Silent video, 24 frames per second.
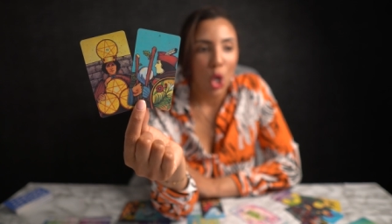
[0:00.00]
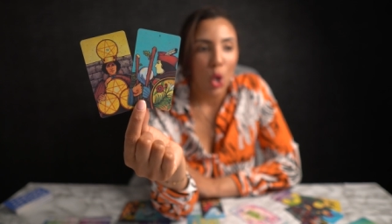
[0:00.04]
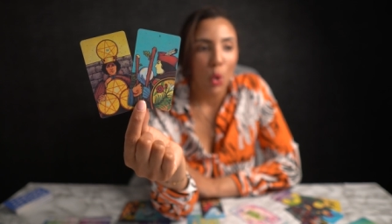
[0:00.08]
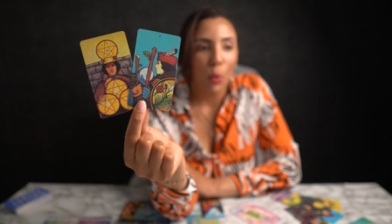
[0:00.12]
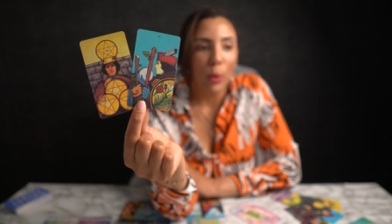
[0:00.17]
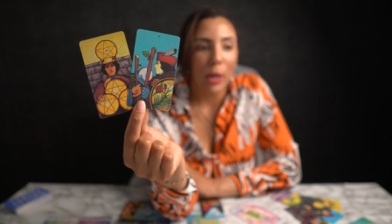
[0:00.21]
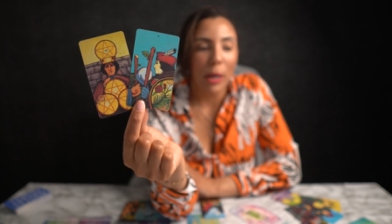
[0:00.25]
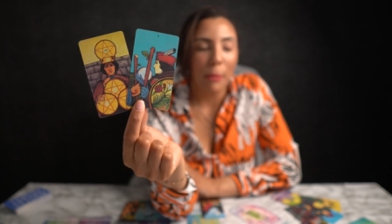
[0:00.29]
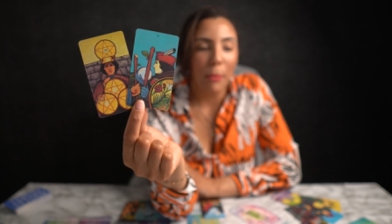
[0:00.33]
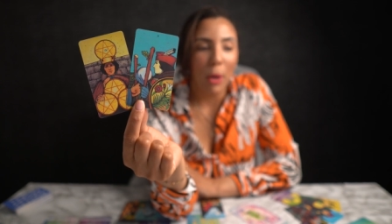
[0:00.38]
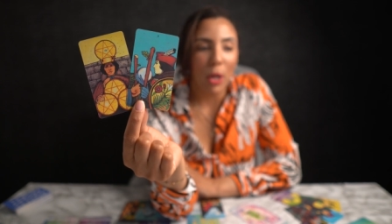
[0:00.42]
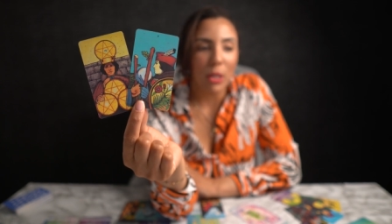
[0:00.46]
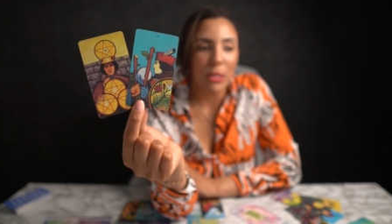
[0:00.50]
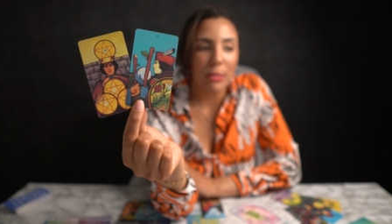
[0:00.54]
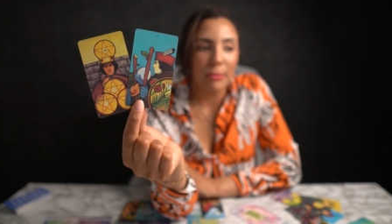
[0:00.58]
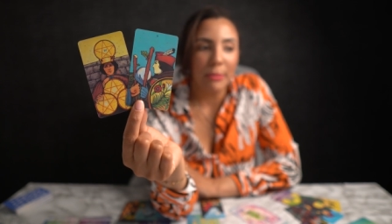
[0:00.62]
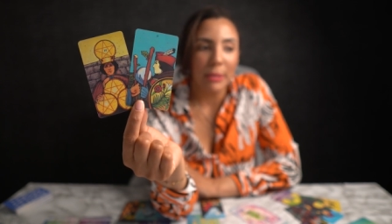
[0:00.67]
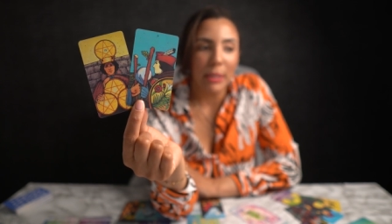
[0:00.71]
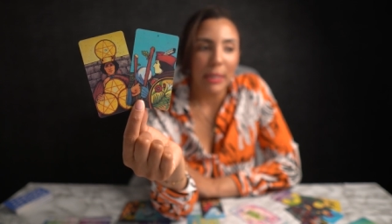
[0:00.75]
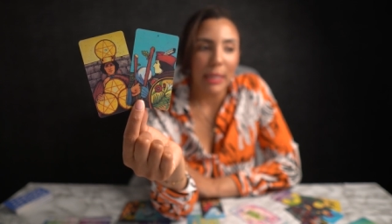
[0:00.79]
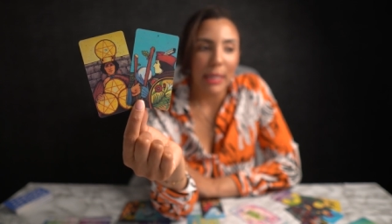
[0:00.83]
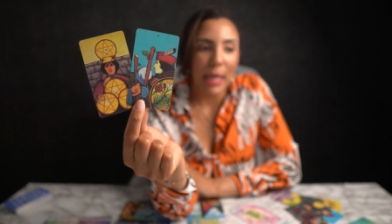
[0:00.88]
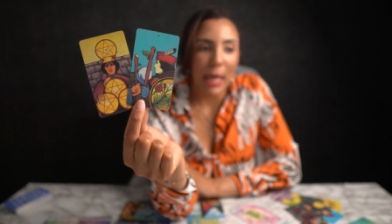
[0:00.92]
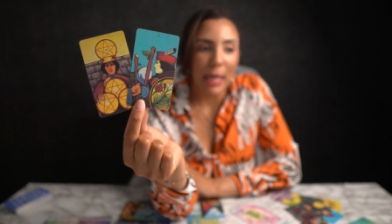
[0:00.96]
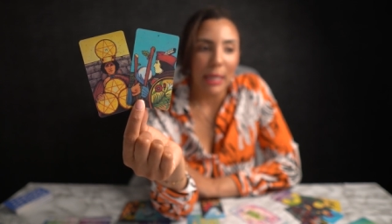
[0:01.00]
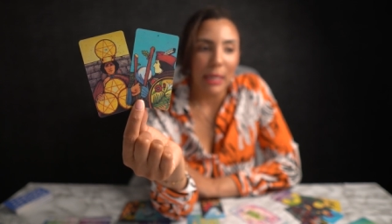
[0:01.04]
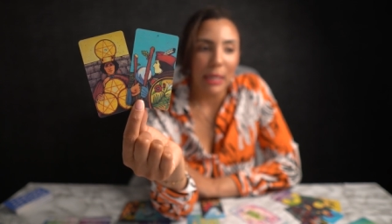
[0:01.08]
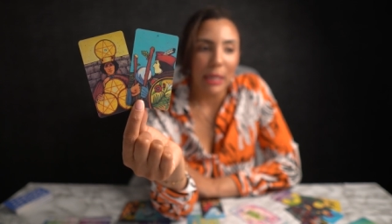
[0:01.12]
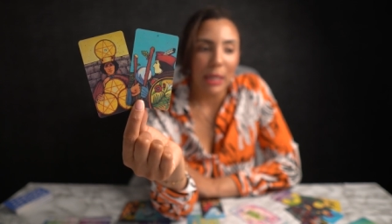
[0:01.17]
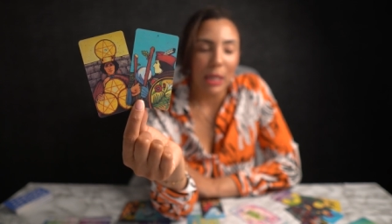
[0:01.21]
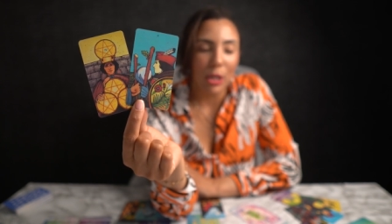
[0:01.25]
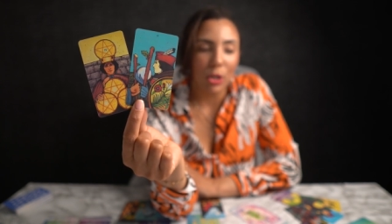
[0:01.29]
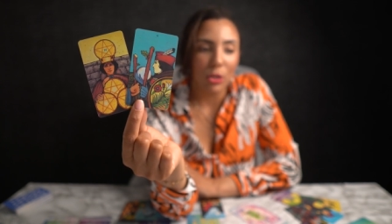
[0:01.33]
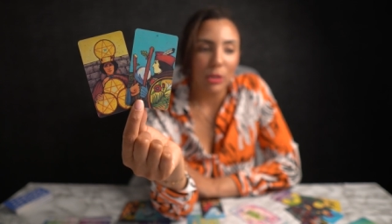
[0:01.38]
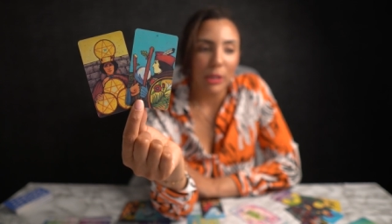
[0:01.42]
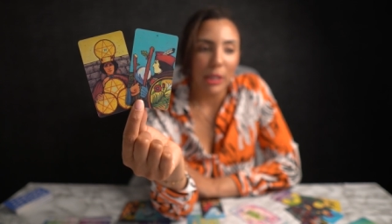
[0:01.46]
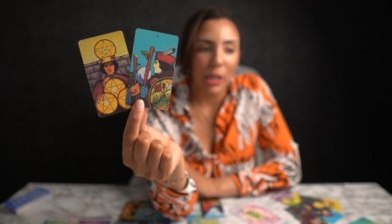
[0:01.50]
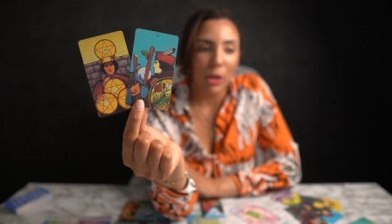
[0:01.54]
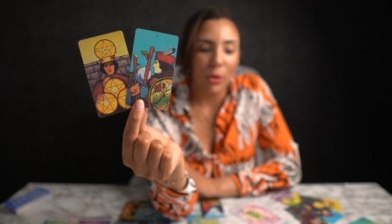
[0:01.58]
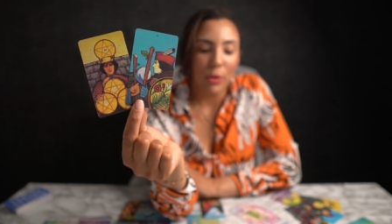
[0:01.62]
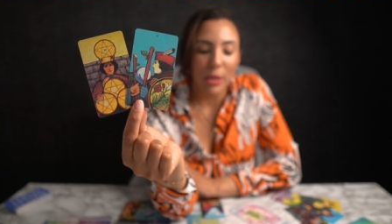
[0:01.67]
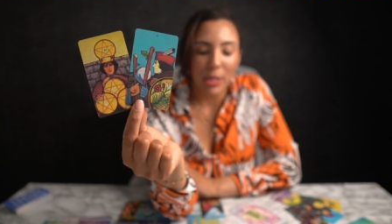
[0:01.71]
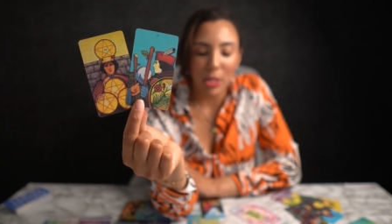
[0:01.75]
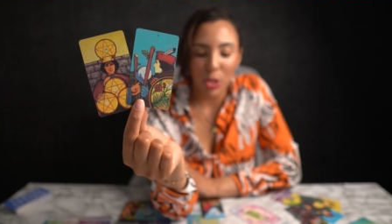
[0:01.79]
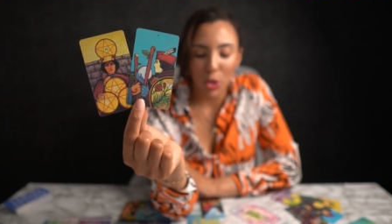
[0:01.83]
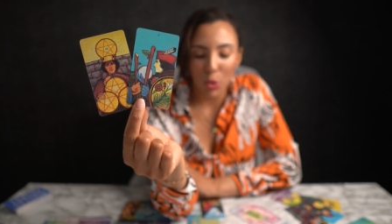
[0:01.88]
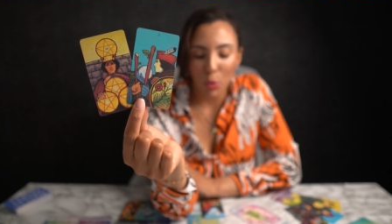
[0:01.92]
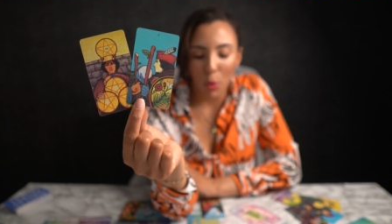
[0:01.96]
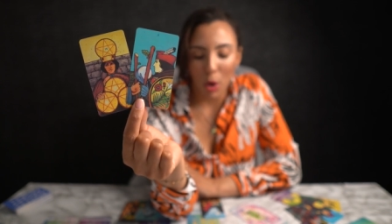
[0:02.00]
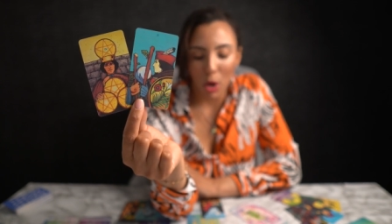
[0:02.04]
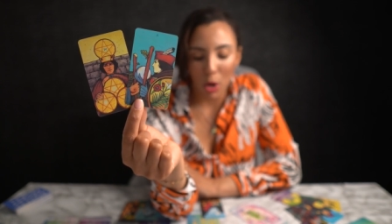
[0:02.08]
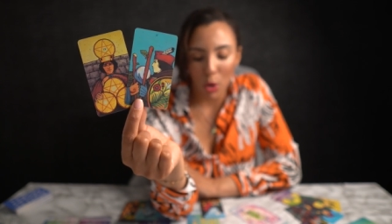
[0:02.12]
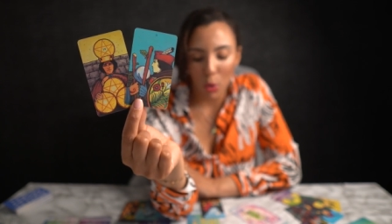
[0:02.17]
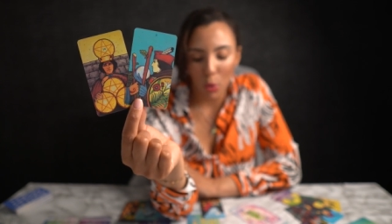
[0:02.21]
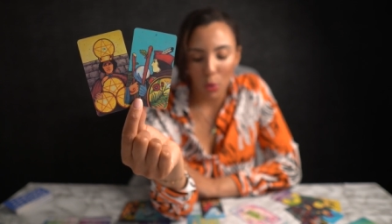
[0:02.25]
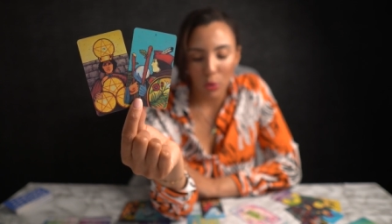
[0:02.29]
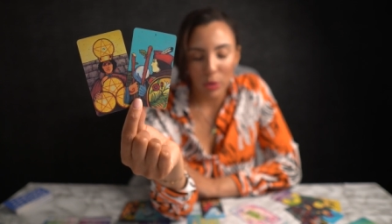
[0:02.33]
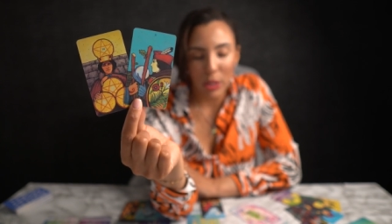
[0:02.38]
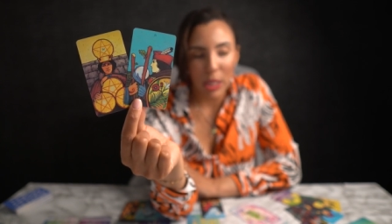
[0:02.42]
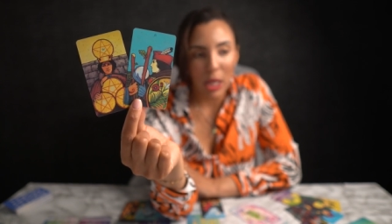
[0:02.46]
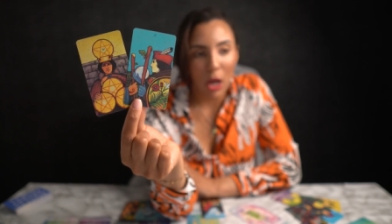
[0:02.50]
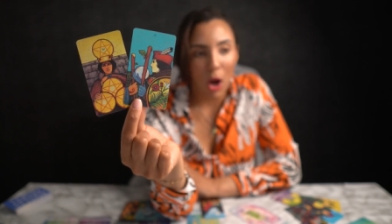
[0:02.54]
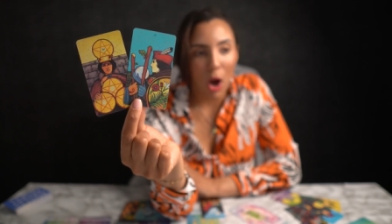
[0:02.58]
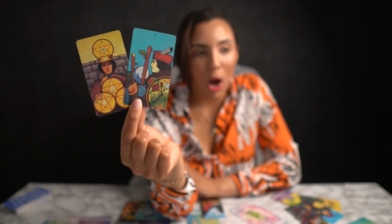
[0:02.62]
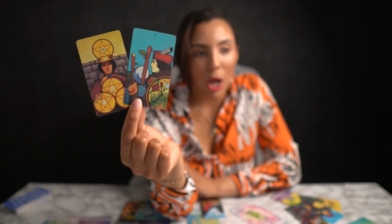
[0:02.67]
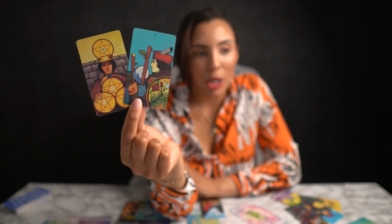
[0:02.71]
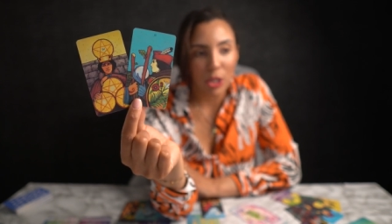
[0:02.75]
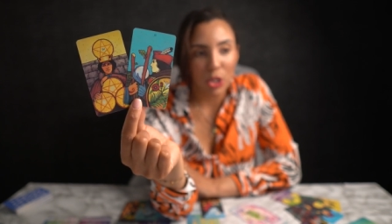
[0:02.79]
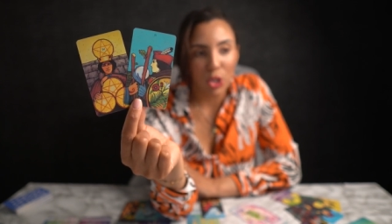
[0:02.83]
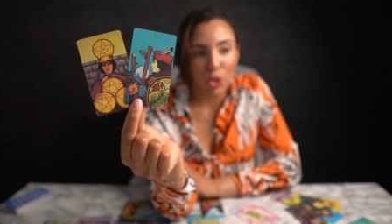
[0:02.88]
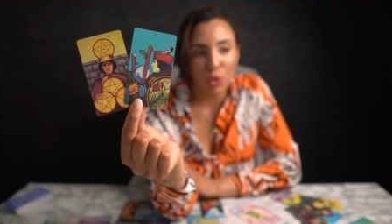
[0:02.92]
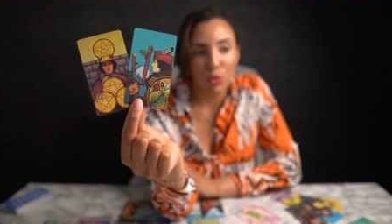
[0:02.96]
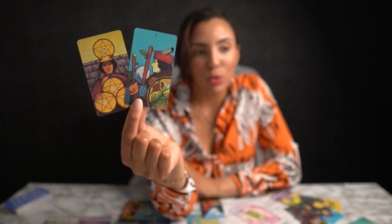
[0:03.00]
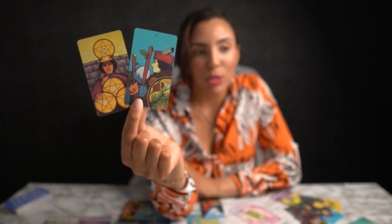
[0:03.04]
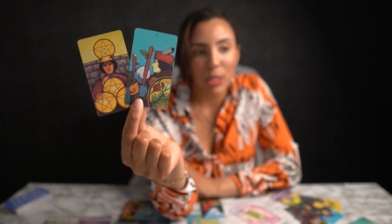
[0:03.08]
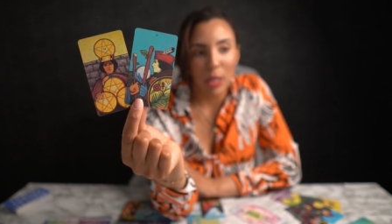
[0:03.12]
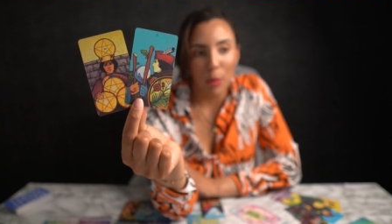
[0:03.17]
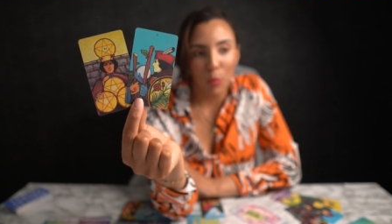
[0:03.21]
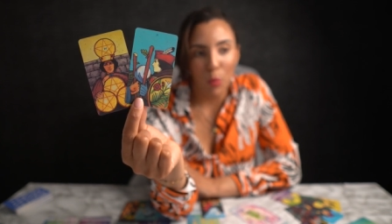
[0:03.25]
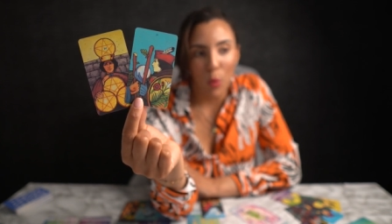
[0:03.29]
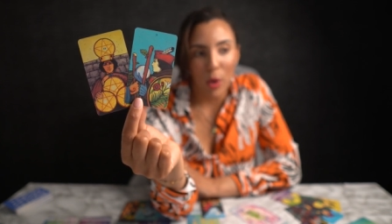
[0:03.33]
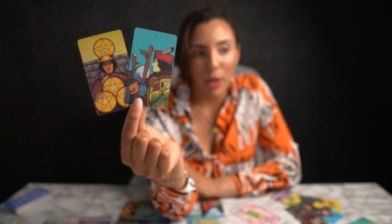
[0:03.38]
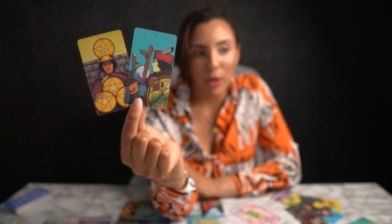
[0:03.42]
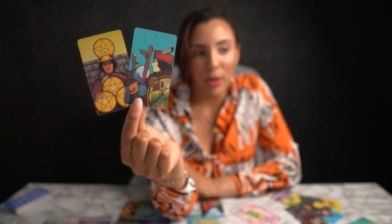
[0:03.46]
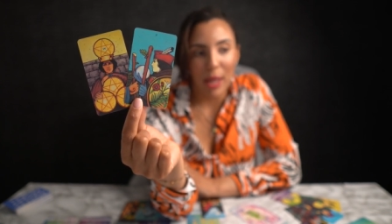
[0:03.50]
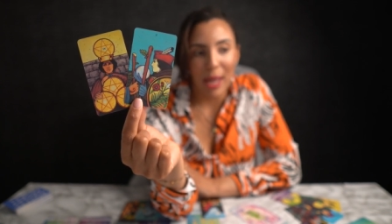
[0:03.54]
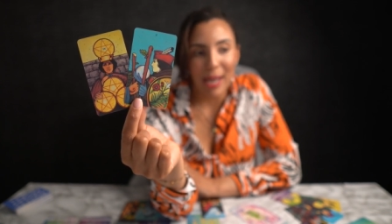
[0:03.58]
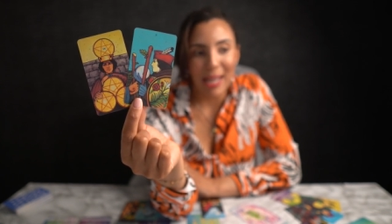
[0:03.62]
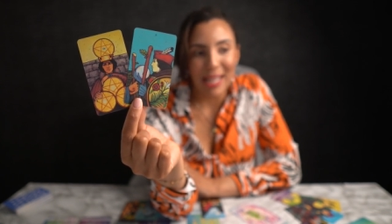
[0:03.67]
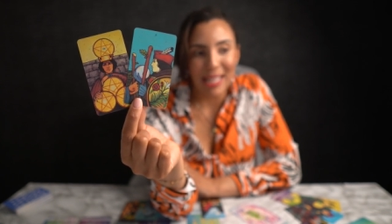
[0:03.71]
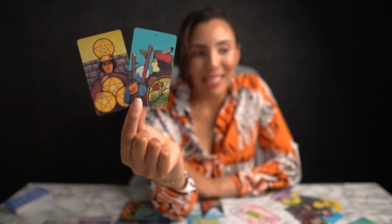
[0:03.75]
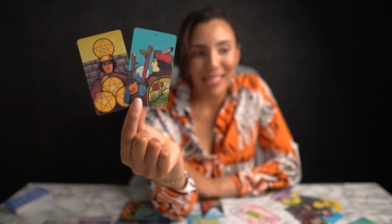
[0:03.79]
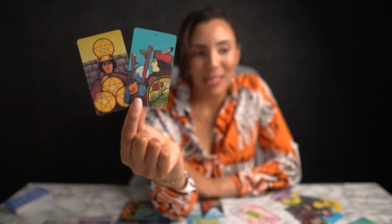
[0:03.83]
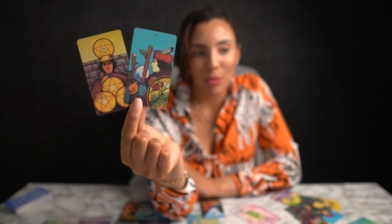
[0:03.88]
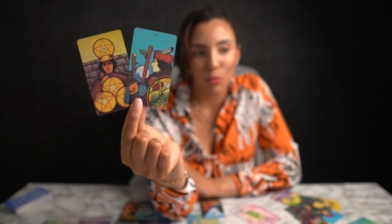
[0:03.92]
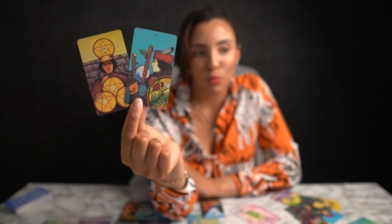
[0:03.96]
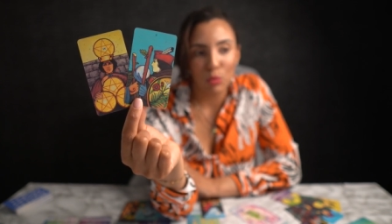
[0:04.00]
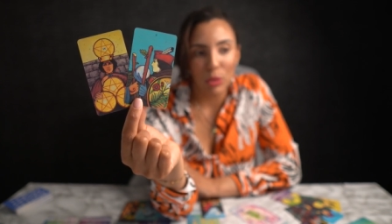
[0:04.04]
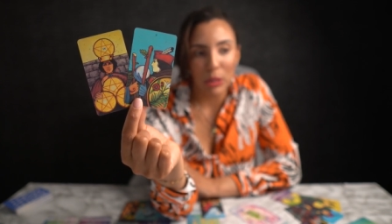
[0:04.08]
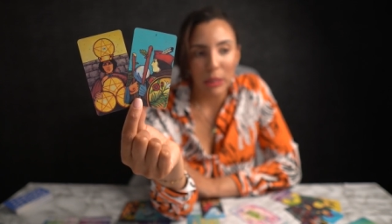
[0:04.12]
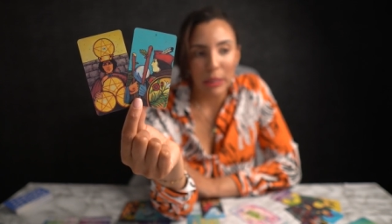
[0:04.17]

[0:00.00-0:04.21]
What I'm ultimately getting here, Leo, is you are holding on to someone that isn't really